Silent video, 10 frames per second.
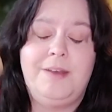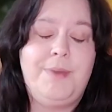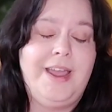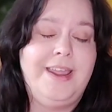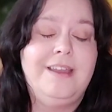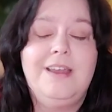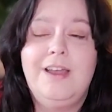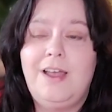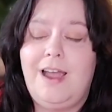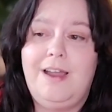by
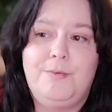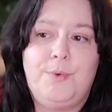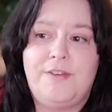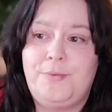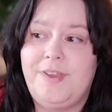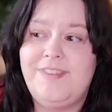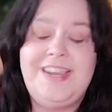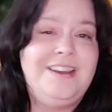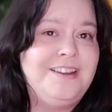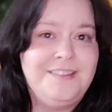Ross
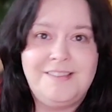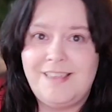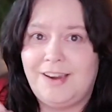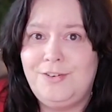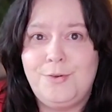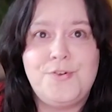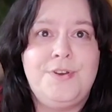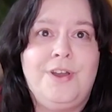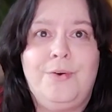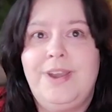Racine and then Zach
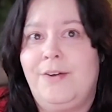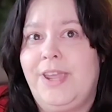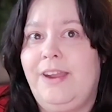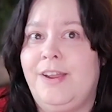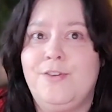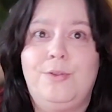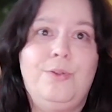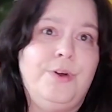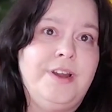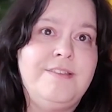Ducheneau and now Carrie Jo
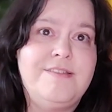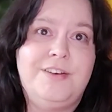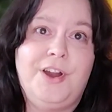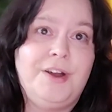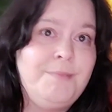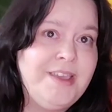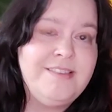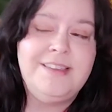Lawrence and her amazing